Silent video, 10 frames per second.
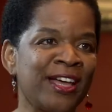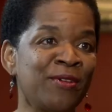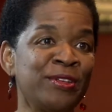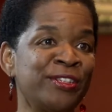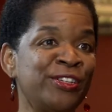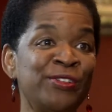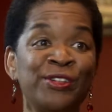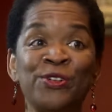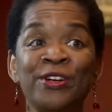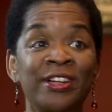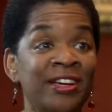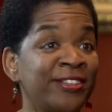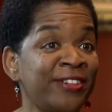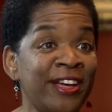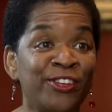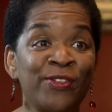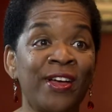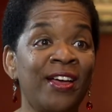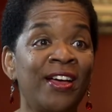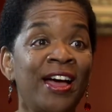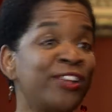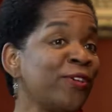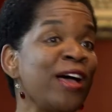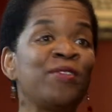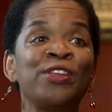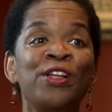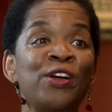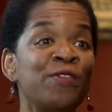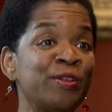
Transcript: I was a union organizer, and I traveled all over